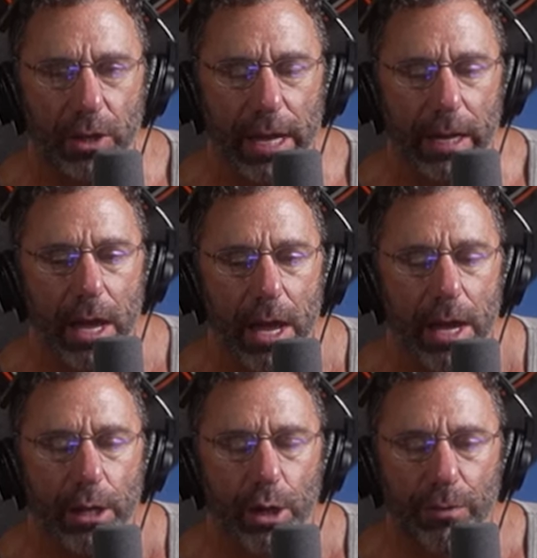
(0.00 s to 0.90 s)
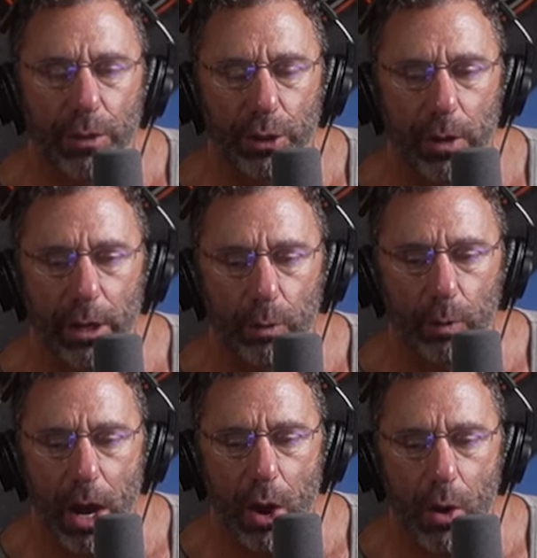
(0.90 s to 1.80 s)
Like, you know, if you're doing a
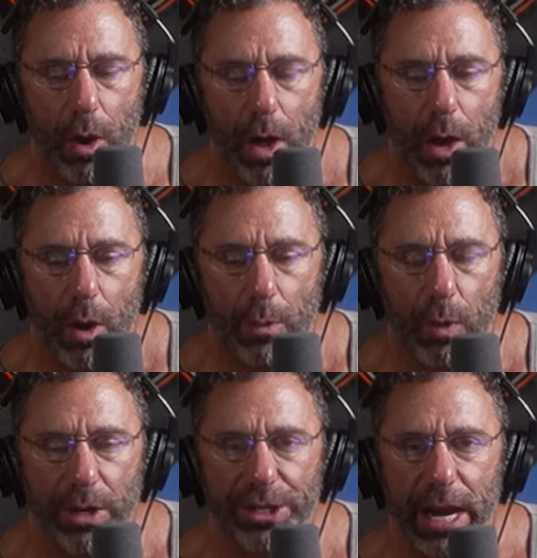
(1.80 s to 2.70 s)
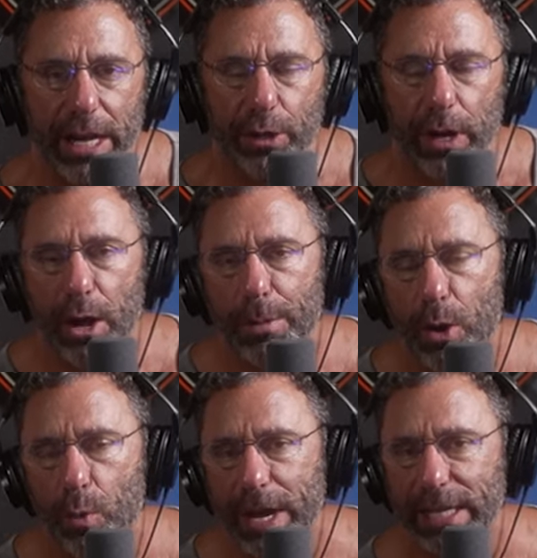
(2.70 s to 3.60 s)
row, on one side your elbow
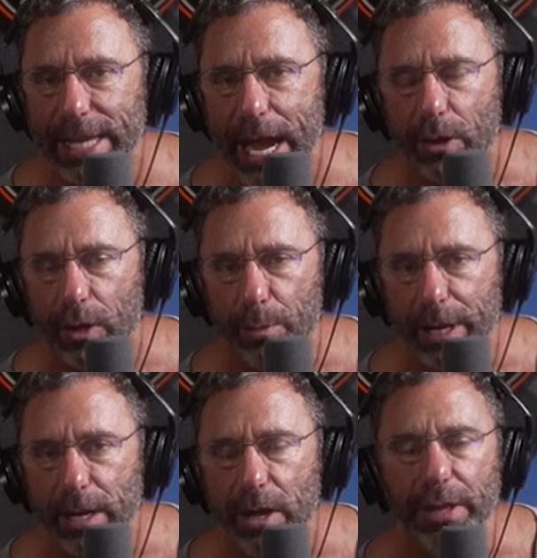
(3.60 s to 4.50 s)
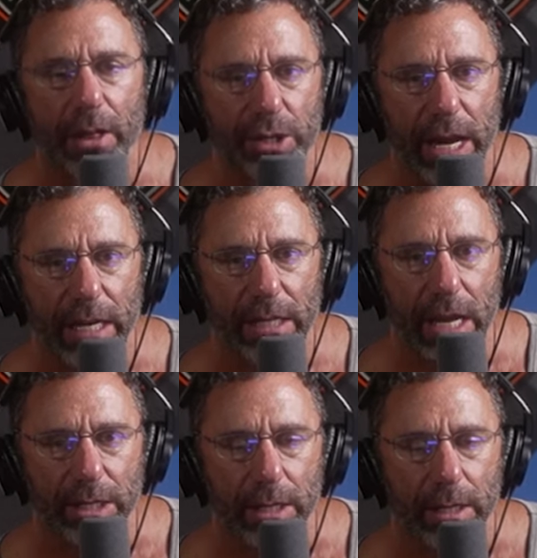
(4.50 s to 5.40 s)
wings out a little bit and on the other side it
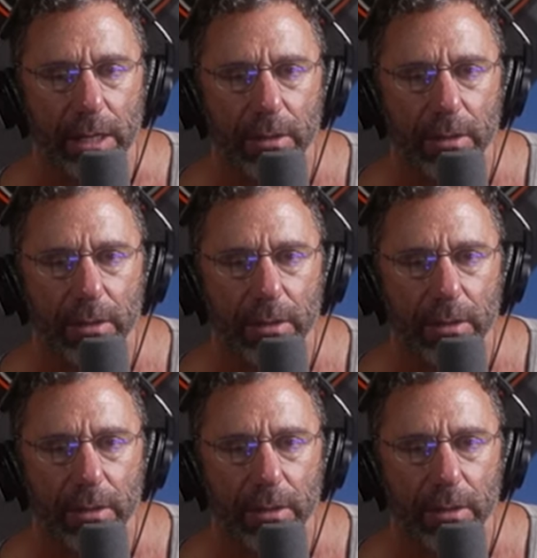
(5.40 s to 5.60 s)
doesn't.